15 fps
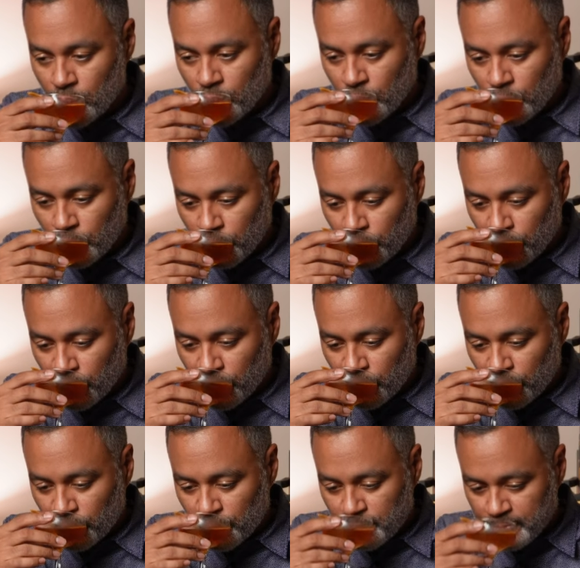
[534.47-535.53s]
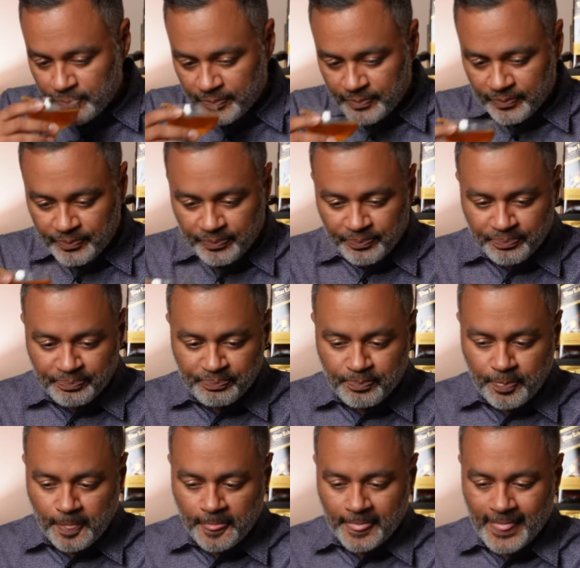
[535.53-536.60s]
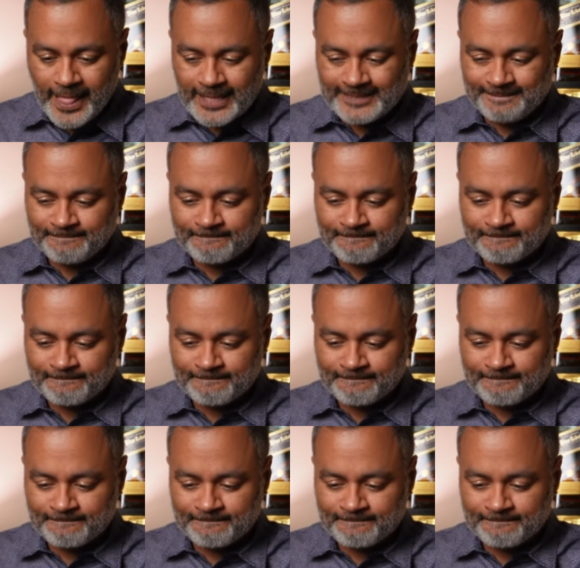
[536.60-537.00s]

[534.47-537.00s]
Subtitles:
Nothing is said.